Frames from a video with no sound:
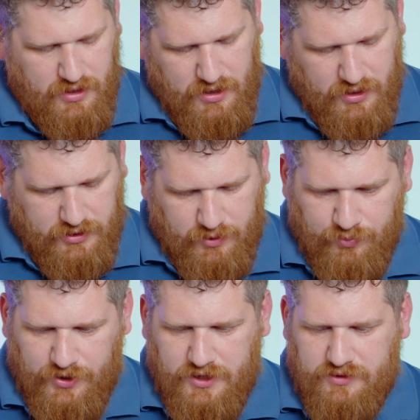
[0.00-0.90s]
I'm going to
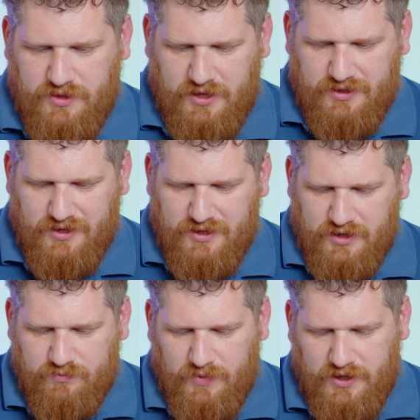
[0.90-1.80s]
bring in that kick
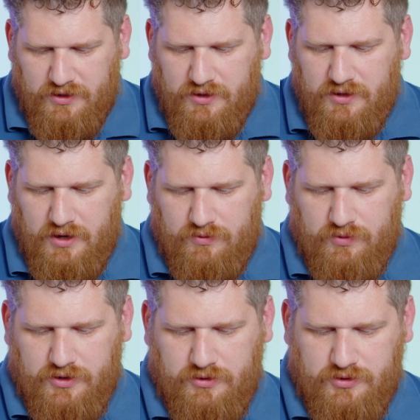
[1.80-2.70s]
in mic, and
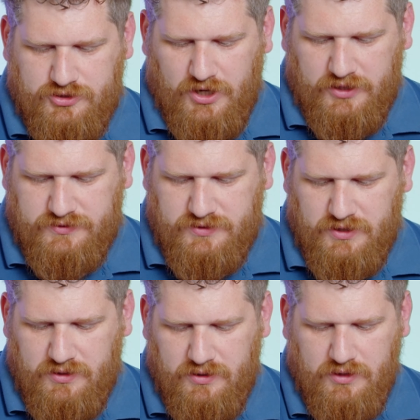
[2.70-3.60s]
we're going to
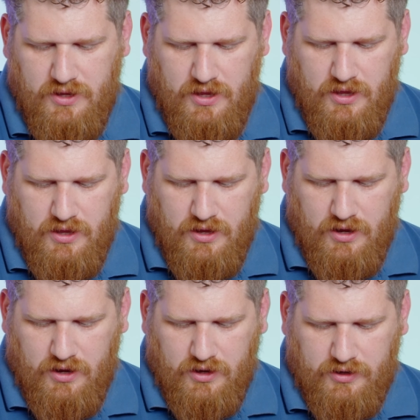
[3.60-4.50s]
adjust
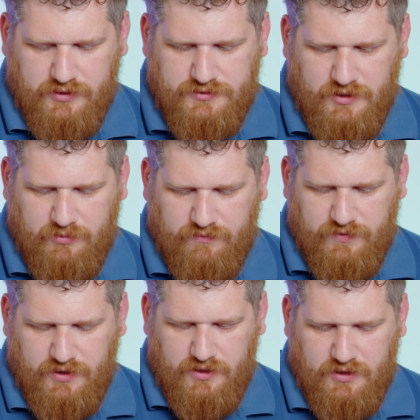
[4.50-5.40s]
some
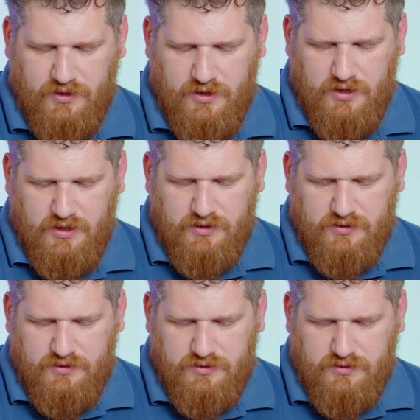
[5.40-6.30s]
of the,
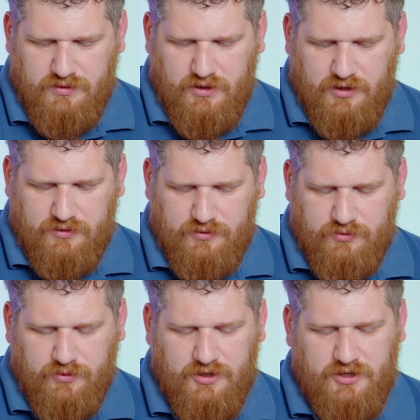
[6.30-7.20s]
or
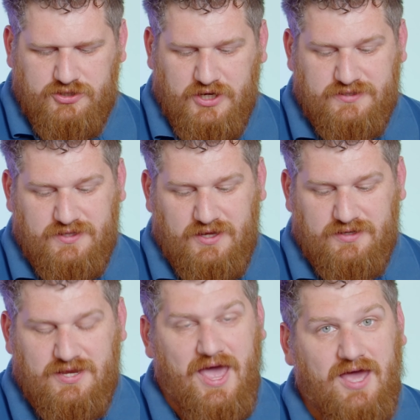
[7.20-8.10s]
we're going to adjust the
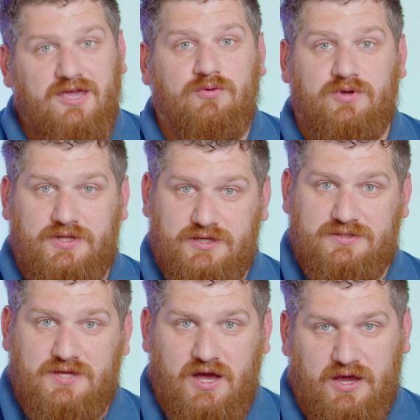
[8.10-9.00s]
attack and
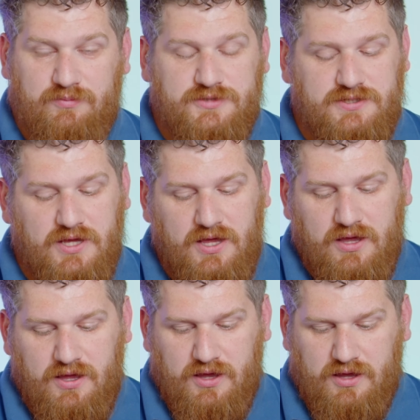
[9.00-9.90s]
release times
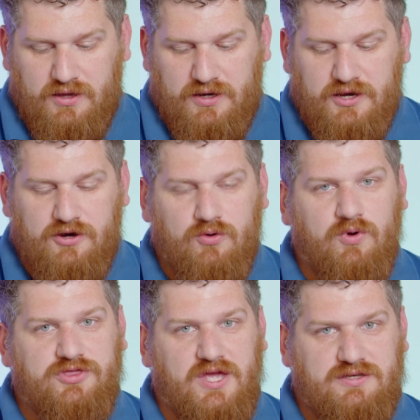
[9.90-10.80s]
and hear
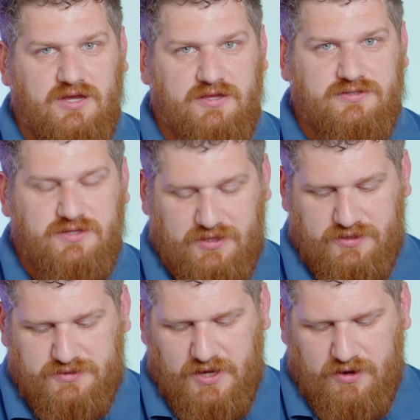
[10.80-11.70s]
what that does to
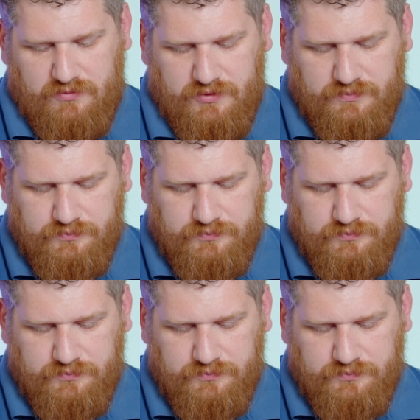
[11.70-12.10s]
the sound.